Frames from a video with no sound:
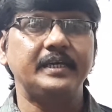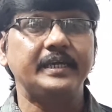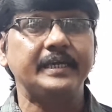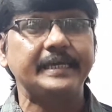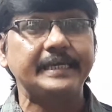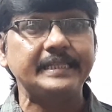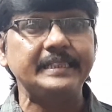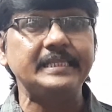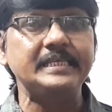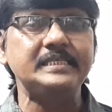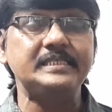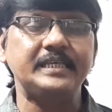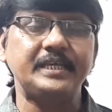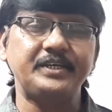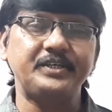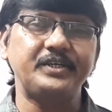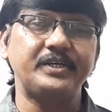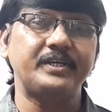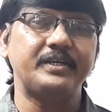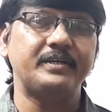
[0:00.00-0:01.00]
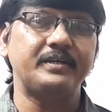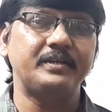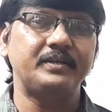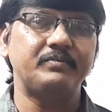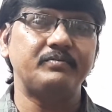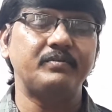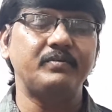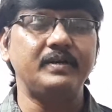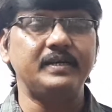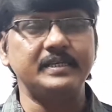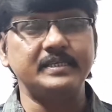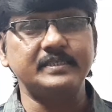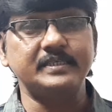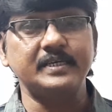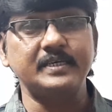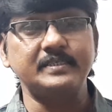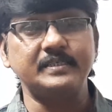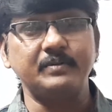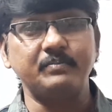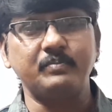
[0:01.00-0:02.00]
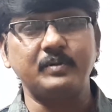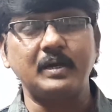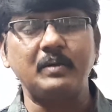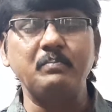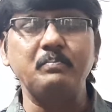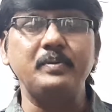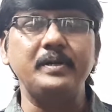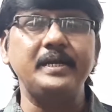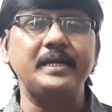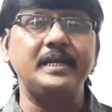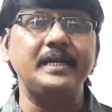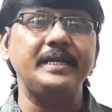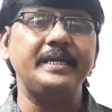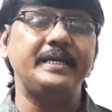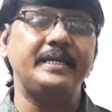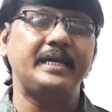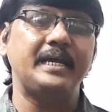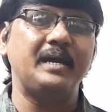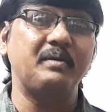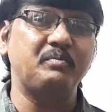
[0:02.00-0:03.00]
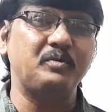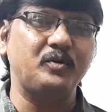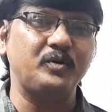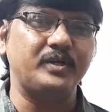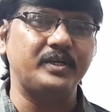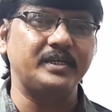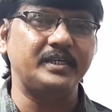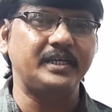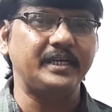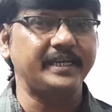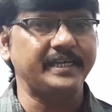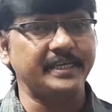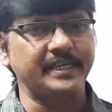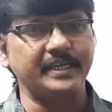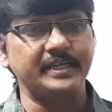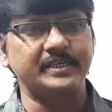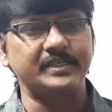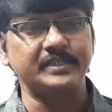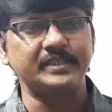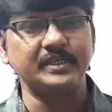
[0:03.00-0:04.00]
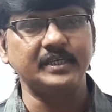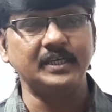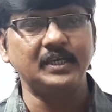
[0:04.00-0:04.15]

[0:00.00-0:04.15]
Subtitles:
In this session we will discuss completely about the heat,